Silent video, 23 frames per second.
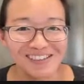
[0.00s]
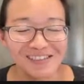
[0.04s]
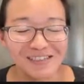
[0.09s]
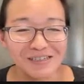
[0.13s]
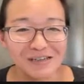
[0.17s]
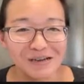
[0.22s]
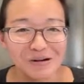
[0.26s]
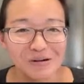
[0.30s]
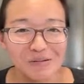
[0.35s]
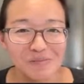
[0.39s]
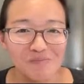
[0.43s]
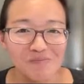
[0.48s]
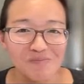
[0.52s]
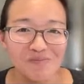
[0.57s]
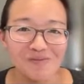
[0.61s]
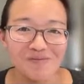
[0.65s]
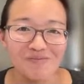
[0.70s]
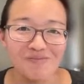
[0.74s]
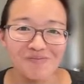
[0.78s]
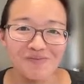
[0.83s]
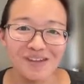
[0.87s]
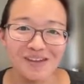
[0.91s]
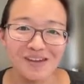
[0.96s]
So
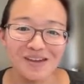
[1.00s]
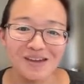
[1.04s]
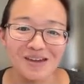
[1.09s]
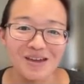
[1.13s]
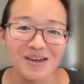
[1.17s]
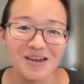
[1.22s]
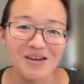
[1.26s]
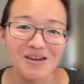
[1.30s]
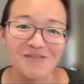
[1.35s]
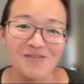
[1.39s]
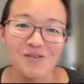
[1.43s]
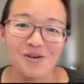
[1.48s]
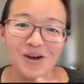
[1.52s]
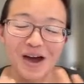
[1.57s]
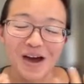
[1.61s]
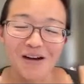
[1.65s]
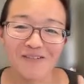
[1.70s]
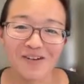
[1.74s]
if you have